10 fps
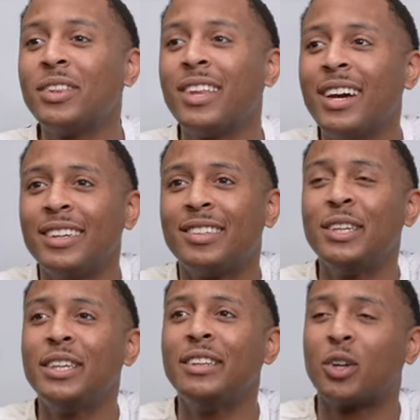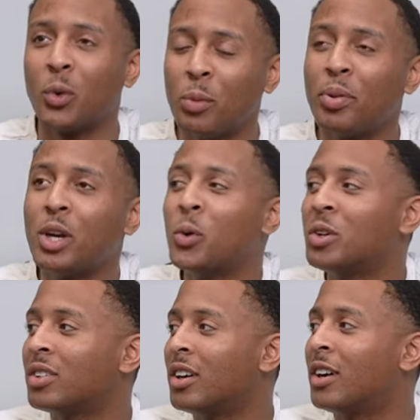with that, the career planner
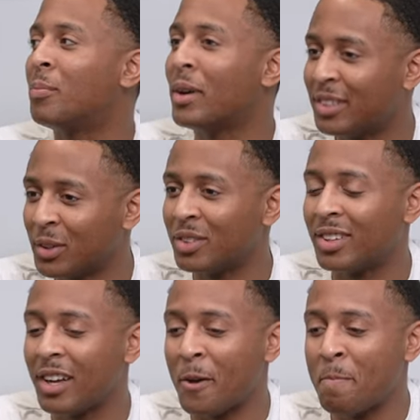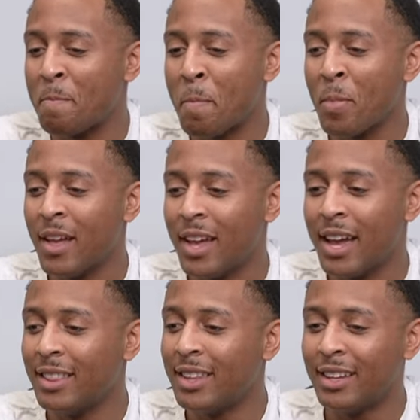was my Secret Santa.
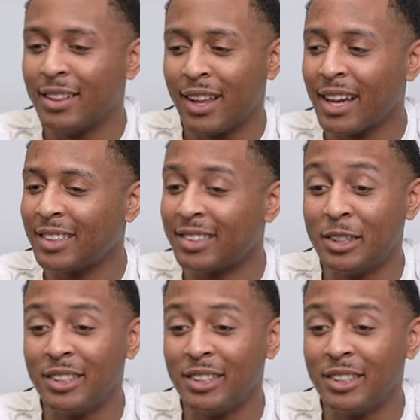And then like